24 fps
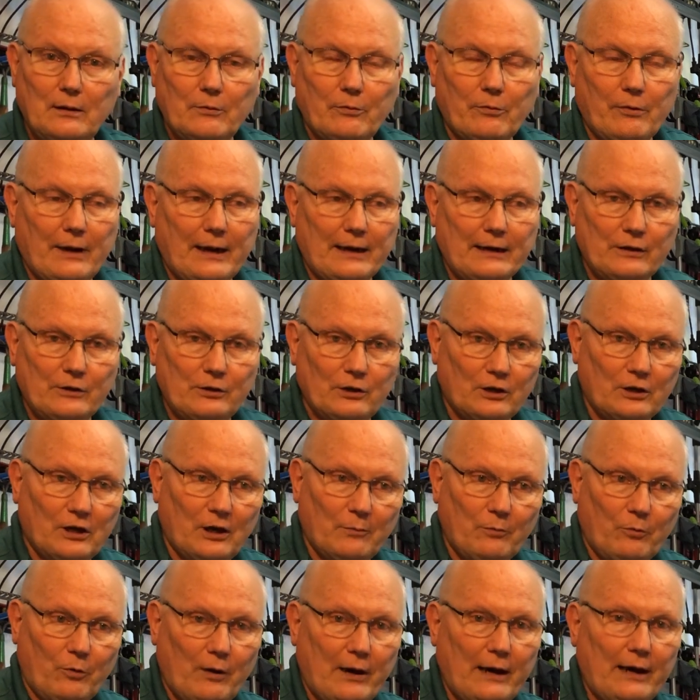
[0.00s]
where I can hook
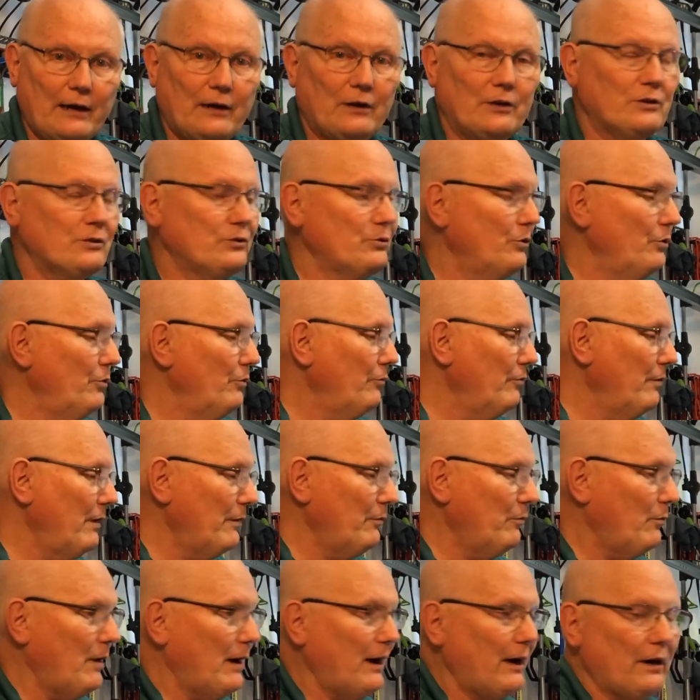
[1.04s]
up wires or
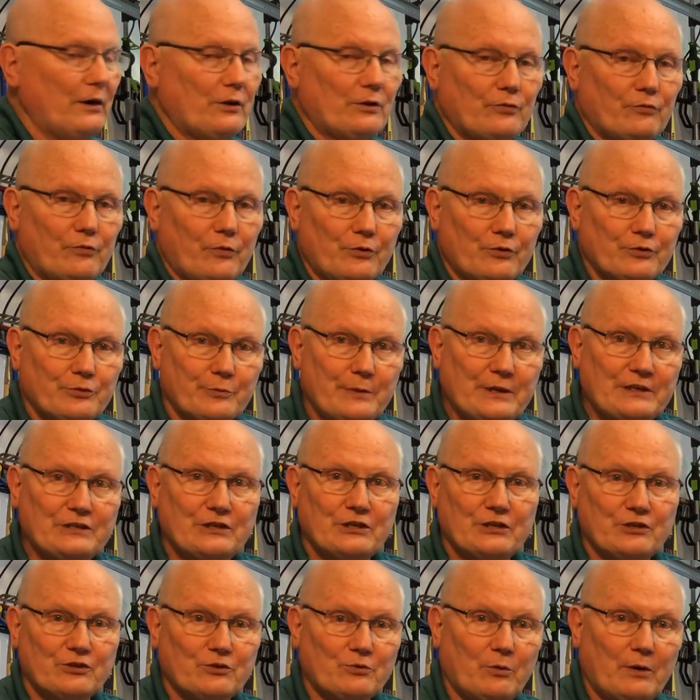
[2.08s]
run wires for
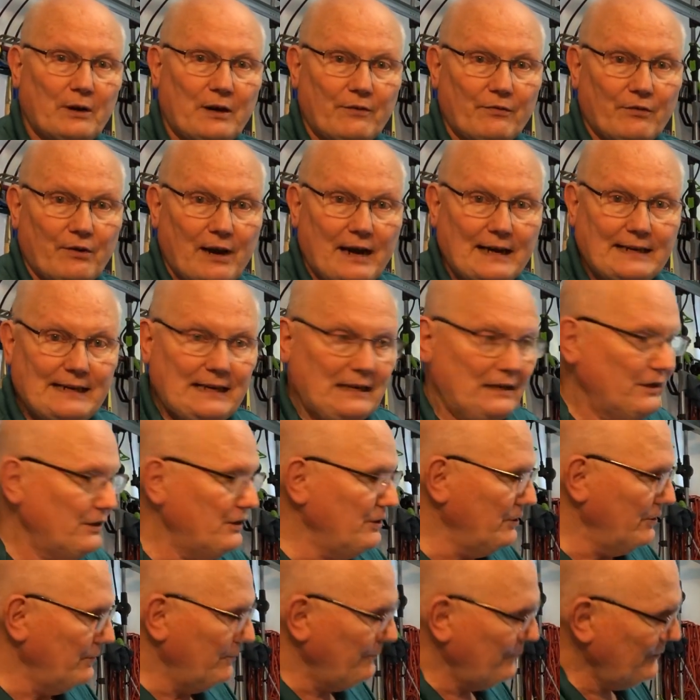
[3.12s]
switches or whatever I need to
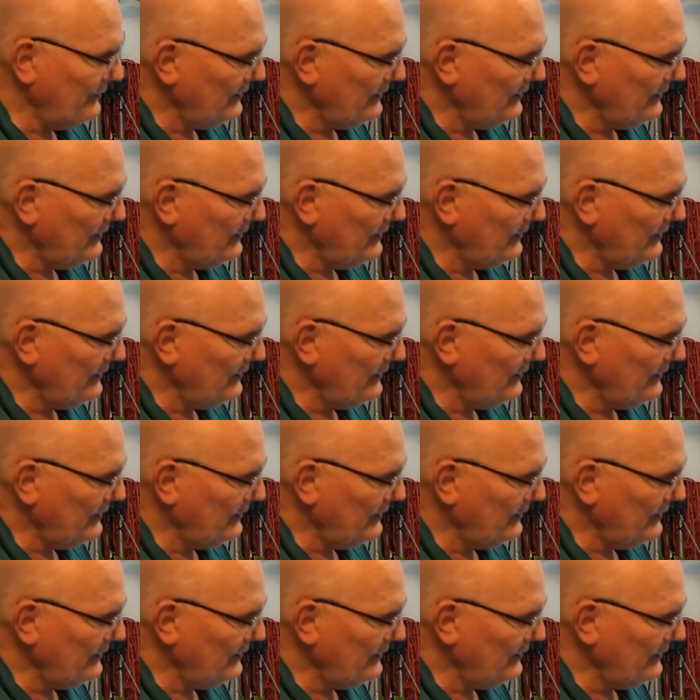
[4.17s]
do.